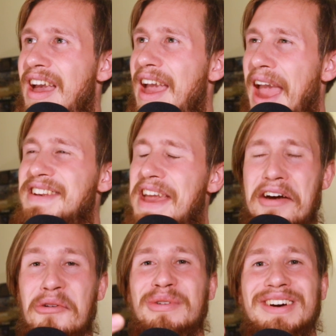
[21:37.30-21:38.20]
And there I
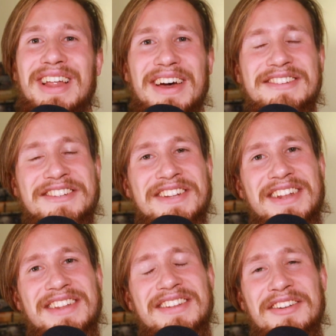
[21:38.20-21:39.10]
realized the
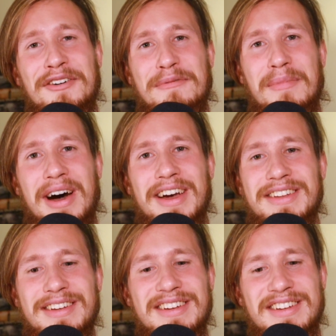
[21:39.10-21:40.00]
tendency of mine
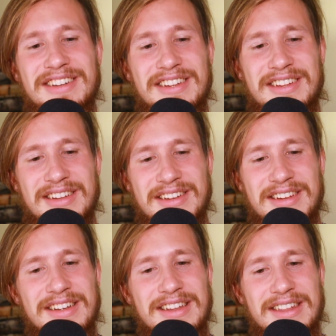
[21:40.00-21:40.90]

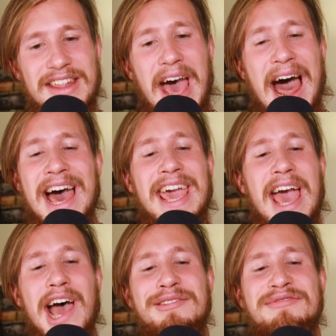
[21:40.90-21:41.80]
that I
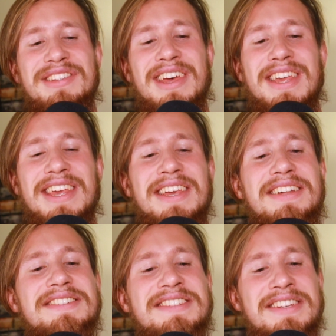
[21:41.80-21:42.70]
have the
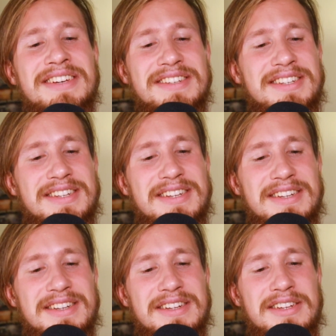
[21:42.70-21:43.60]
easiest,
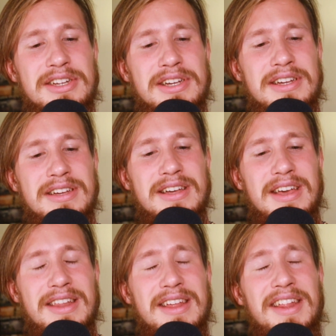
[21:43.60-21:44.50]

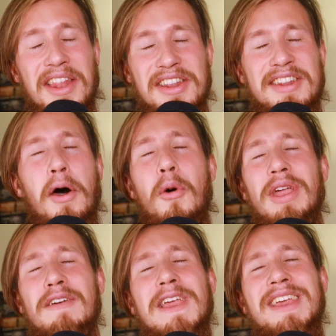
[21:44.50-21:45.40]
that it's so
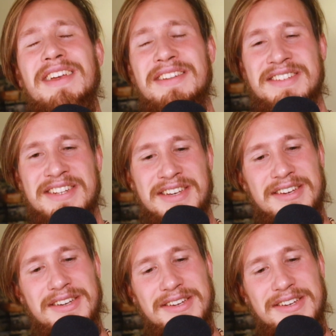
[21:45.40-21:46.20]
easy